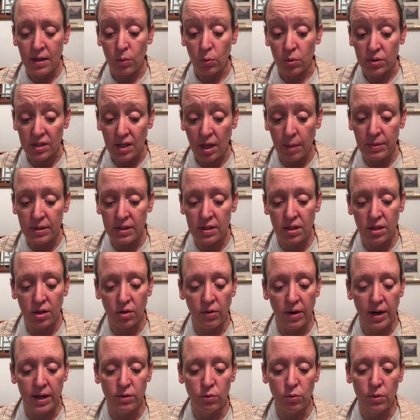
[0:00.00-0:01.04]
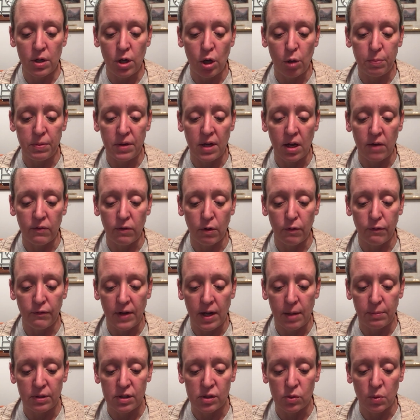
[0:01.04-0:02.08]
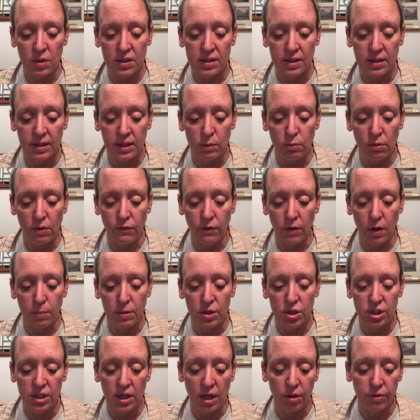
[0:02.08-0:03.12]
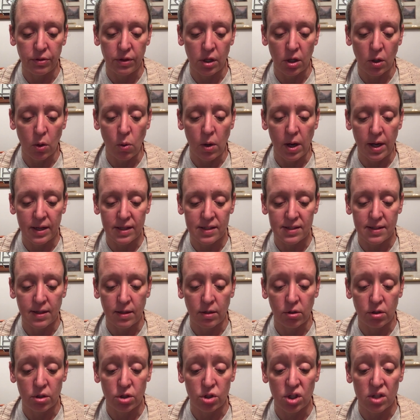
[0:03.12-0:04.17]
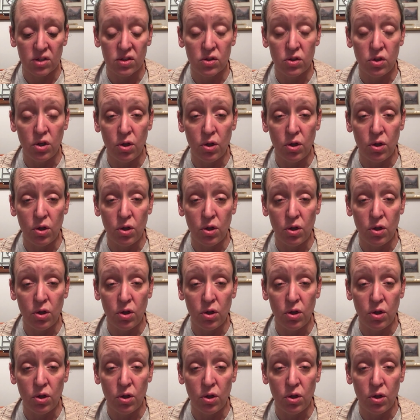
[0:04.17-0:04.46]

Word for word: was coming to the grand reopening of her family's recently refurbished health and aquatic center in just